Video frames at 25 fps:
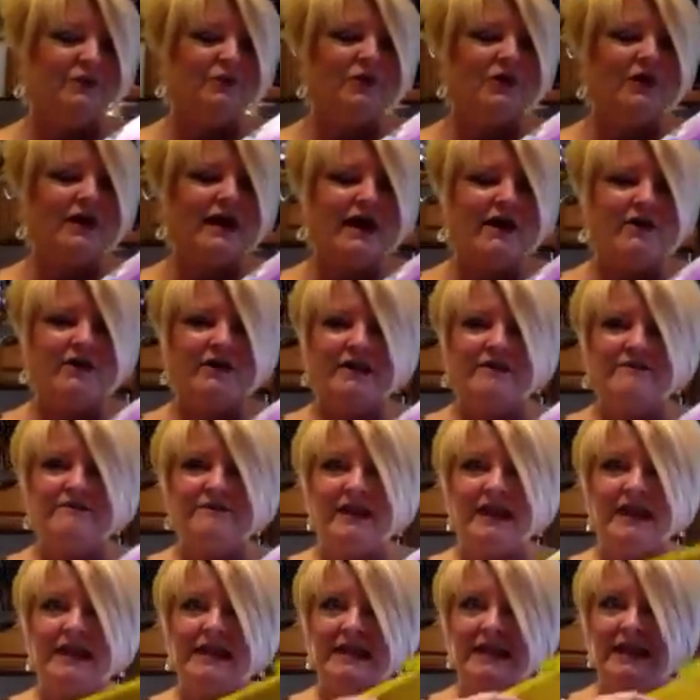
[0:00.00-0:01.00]
Well, how
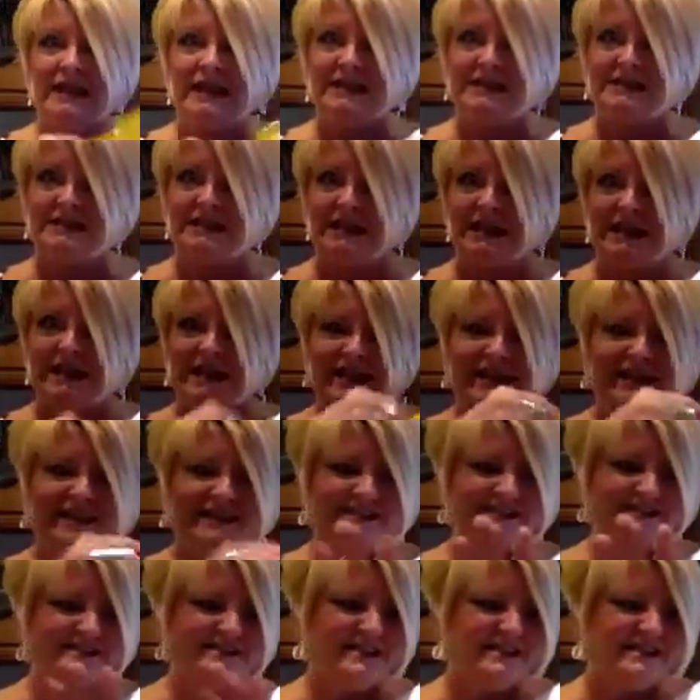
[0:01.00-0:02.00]
convenient
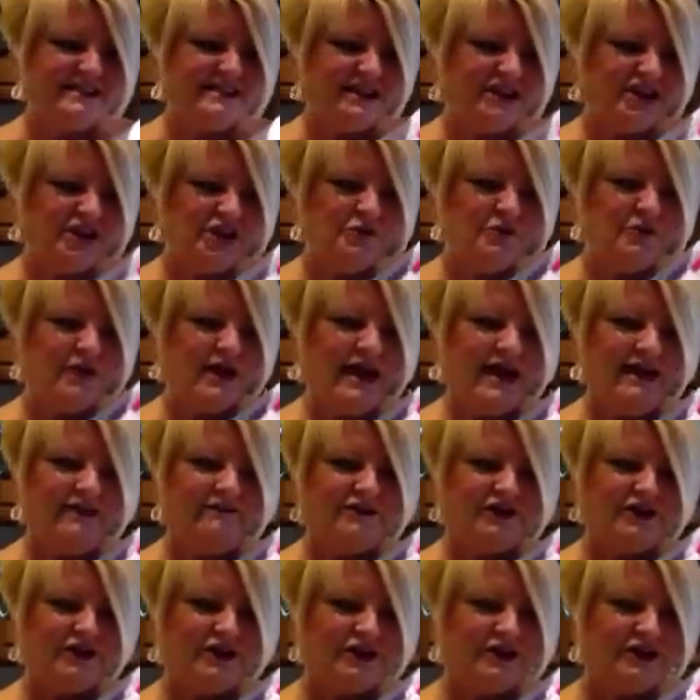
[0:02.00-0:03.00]
is it that you will
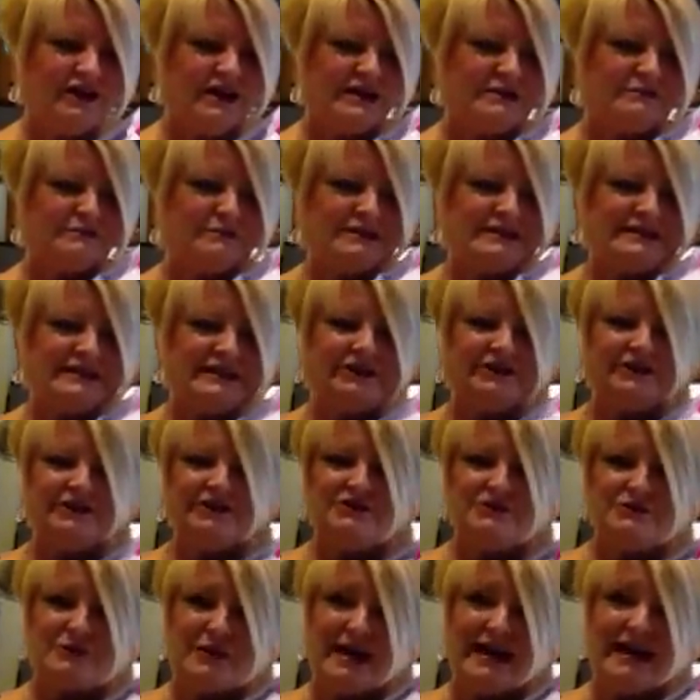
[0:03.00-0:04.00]
have your
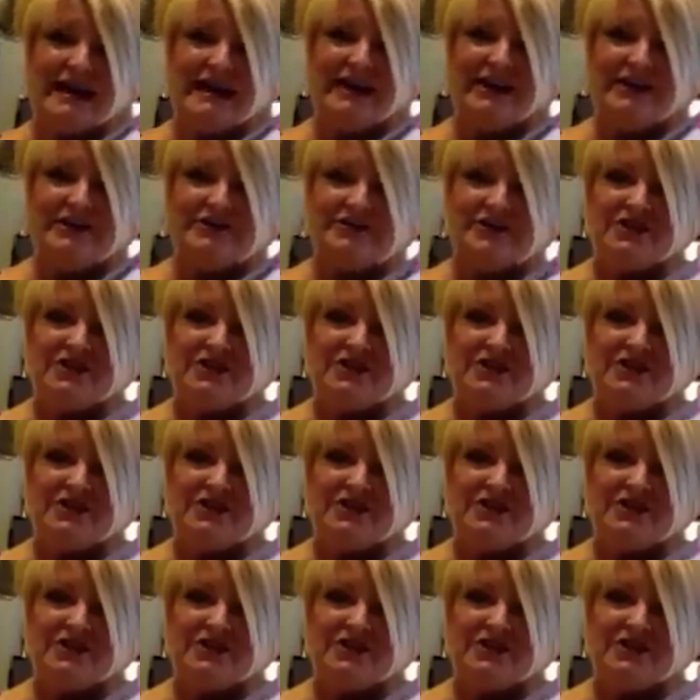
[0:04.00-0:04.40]
materials right here,